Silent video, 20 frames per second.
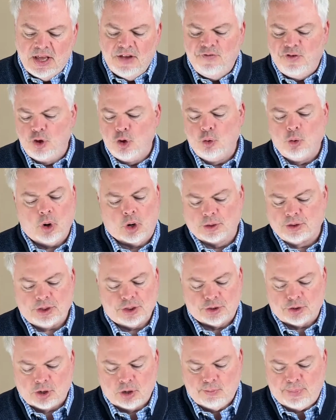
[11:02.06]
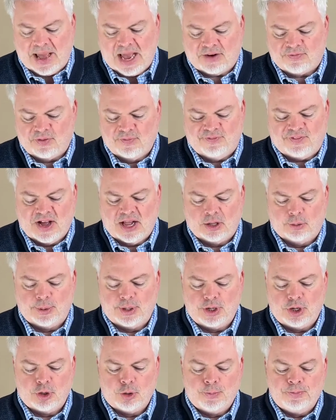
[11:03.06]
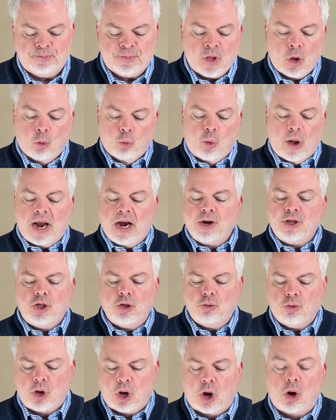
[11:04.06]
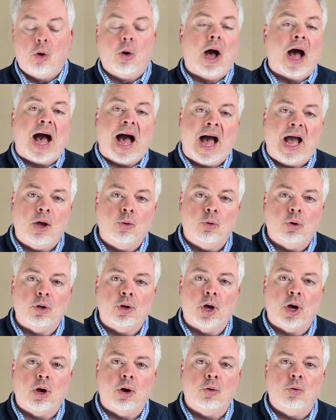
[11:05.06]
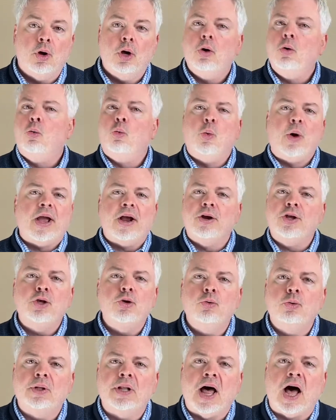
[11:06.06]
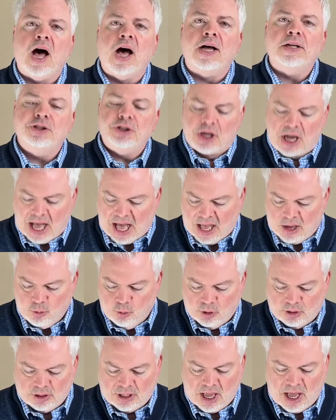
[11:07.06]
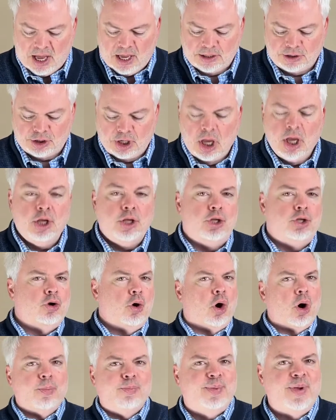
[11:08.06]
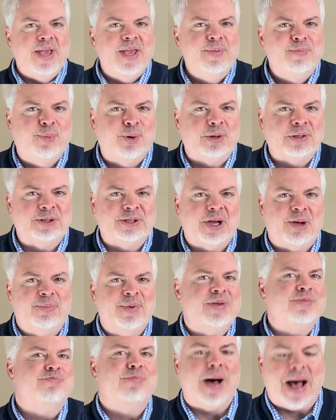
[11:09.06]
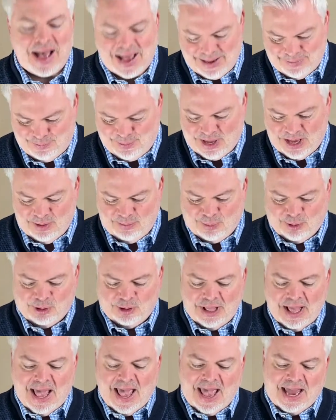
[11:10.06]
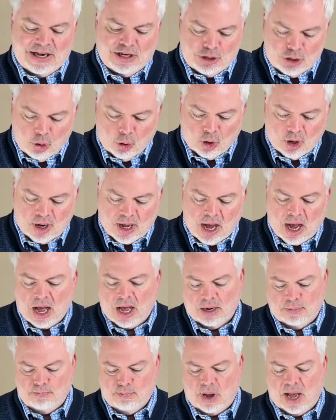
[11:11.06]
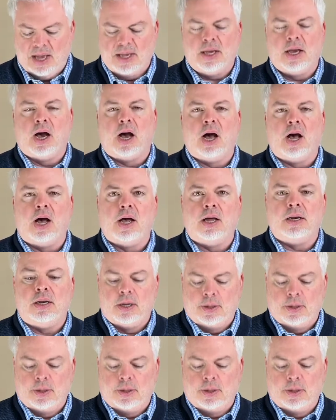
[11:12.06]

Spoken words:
you or to turn back from following you. Where you go, I will go. Where you lodge, I will lodge. Your people shall be my people, and your God my God.